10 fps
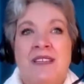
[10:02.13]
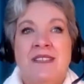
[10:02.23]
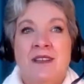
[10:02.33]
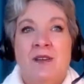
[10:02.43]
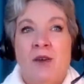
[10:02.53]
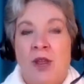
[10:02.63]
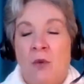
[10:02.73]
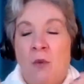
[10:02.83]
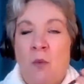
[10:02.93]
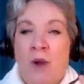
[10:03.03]
So,
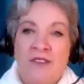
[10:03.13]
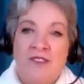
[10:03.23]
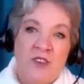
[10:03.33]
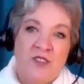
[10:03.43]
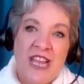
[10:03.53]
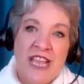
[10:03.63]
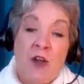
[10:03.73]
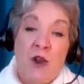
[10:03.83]
what is your take on